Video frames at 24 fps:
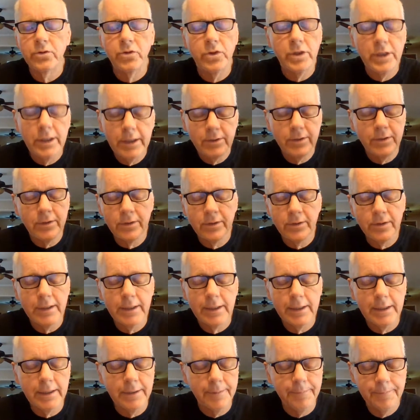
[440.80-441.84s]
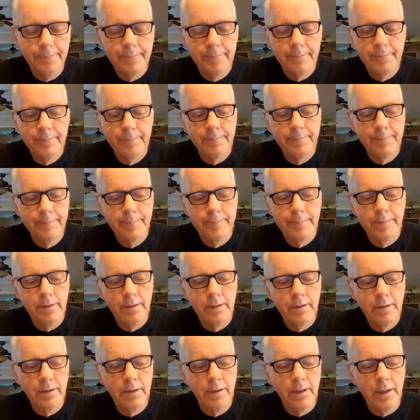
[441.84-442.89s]
Jesus said,
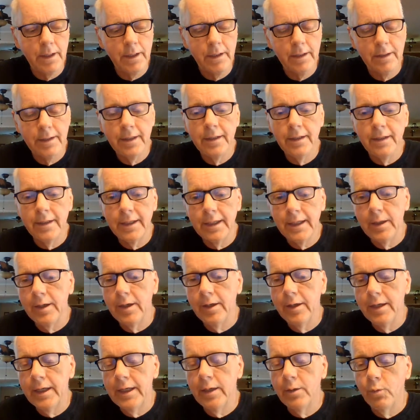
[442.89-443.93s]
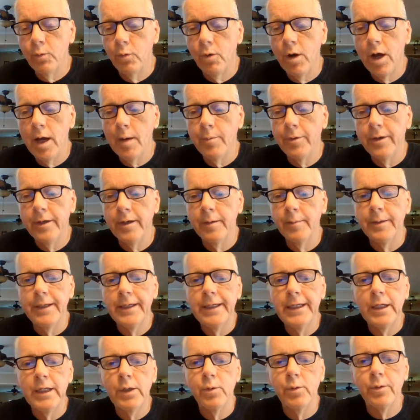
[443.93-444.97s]
he didn't think it robbery to be
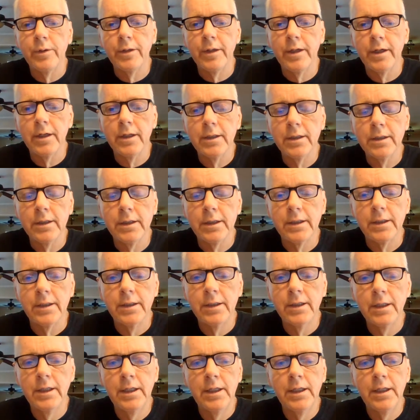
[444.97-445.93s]
equal with God,